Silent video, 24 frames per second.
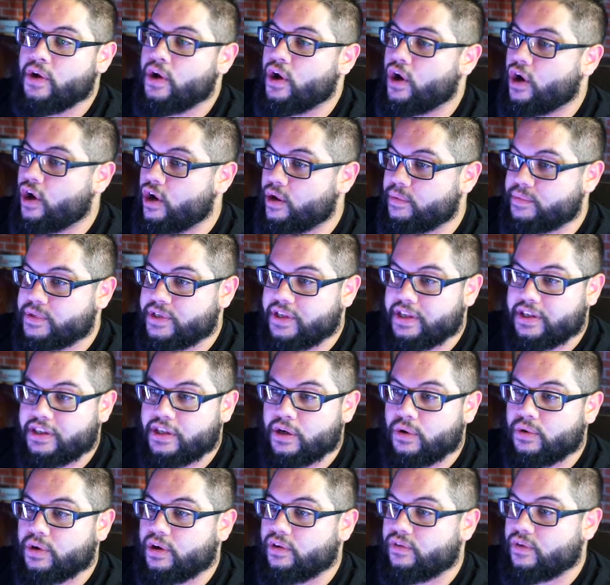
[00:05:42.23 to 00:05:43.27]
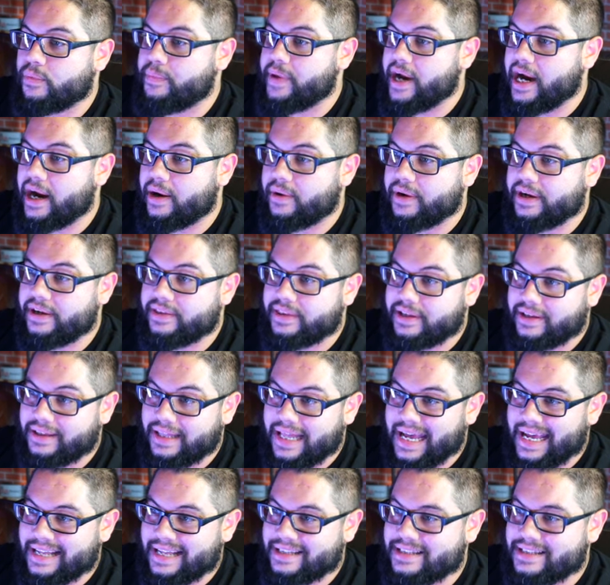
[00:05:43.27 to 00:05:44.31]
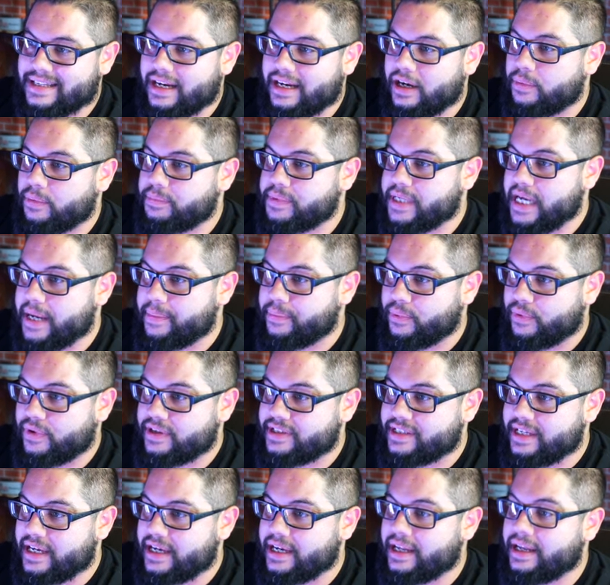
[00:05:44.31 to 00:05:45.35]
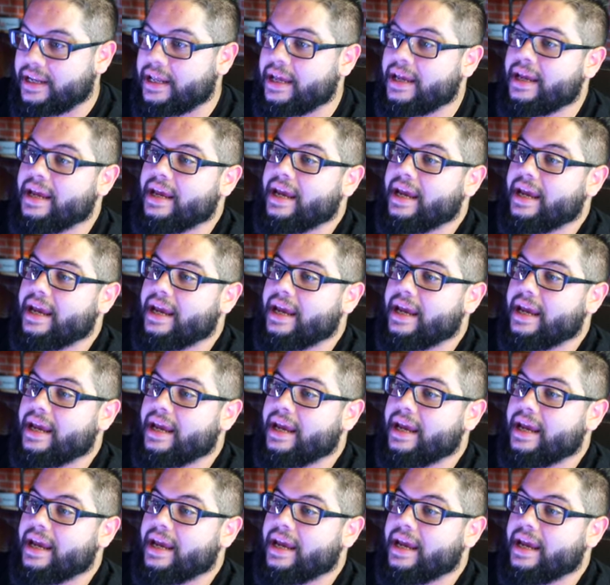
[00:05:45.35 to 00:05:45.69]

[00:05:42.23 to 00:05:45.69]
arms that don't overpower it, the lats that help taper us in,